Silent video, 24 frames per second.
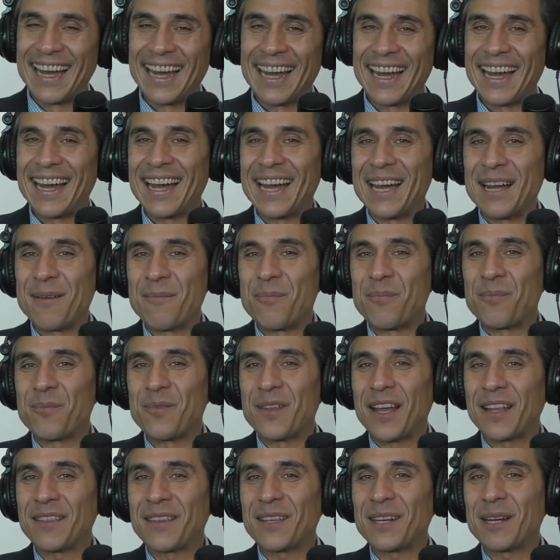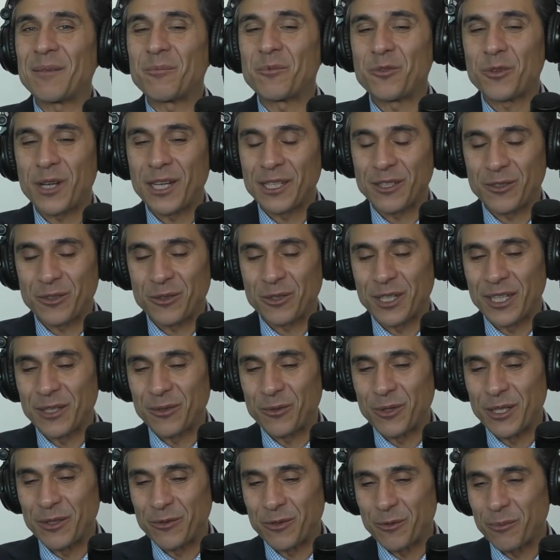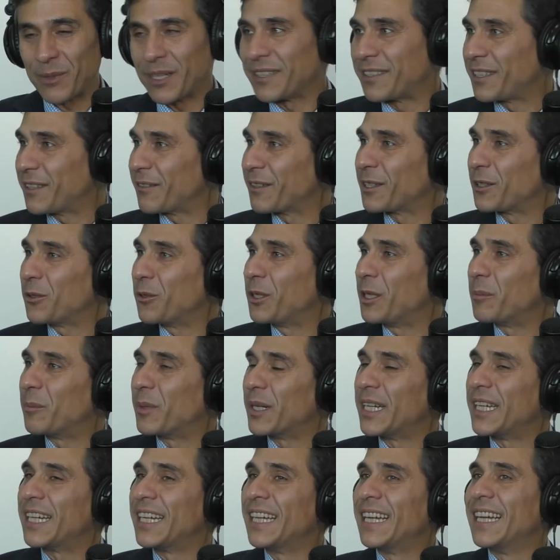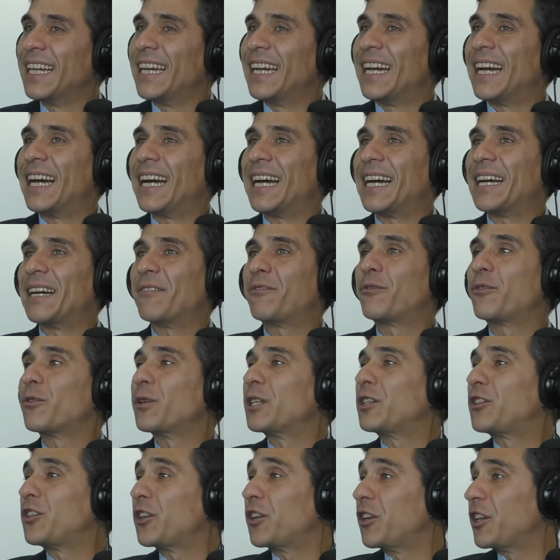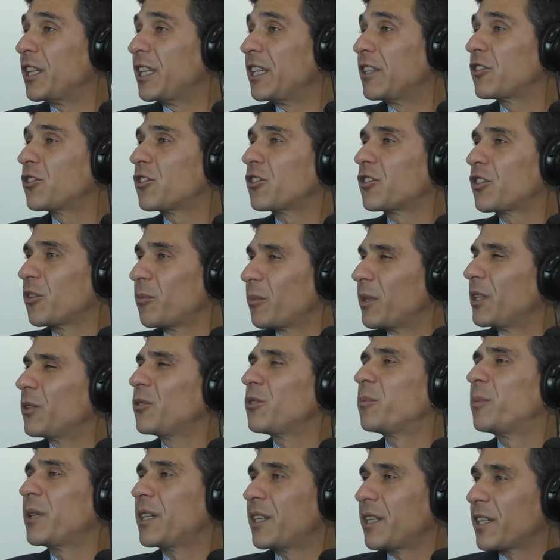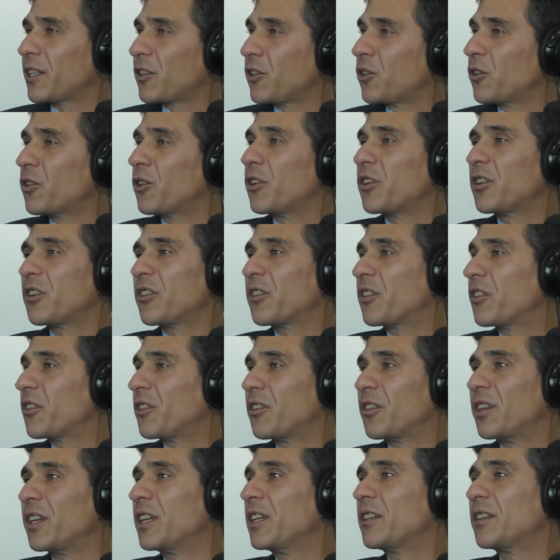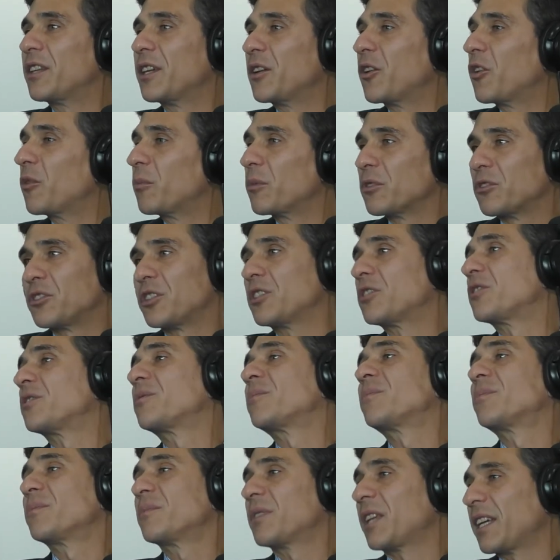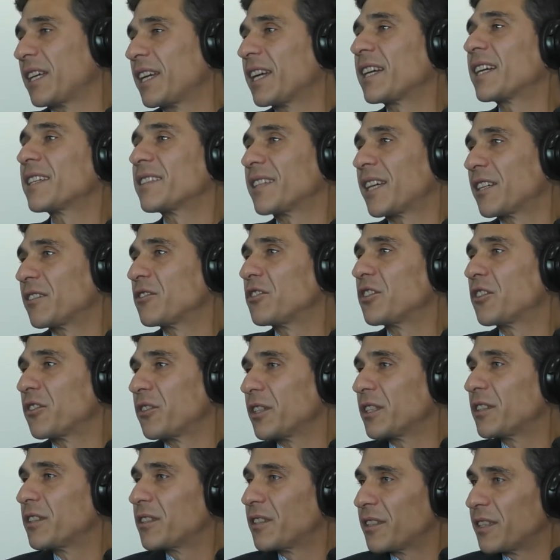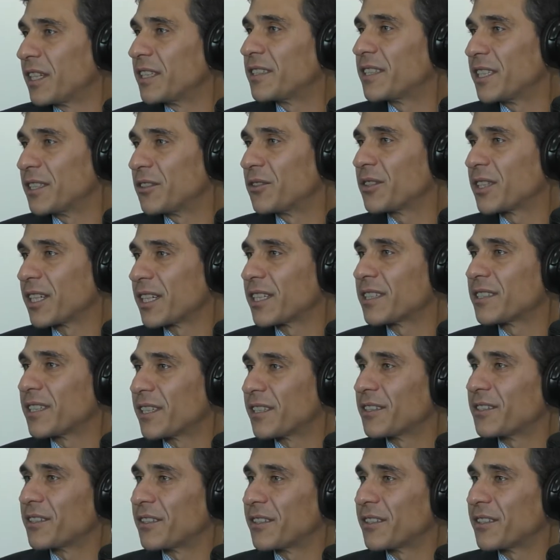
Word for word: um, not that I'm trying to get away from my civic duty, but yeah. uh, for attorneys or somebody who's been in a court, they, they almost just they kick us out of juries. Yeah. They tend to kick yeah. us out of Man,